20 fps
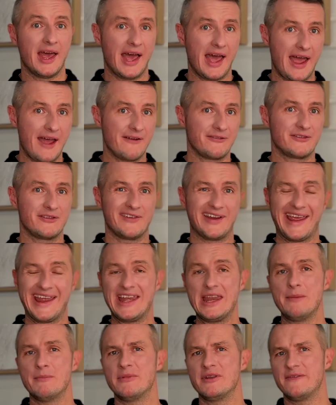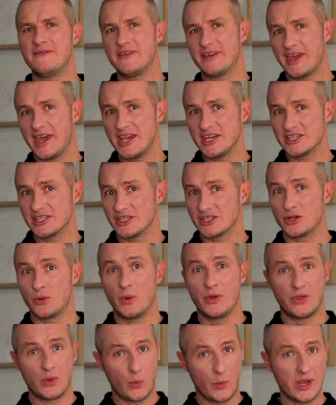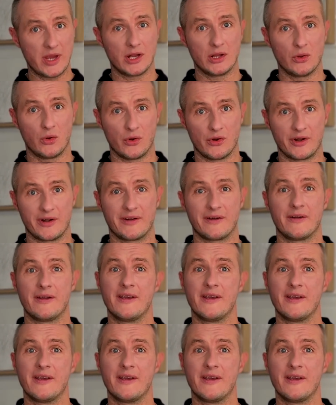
after any modifications with your vehicle order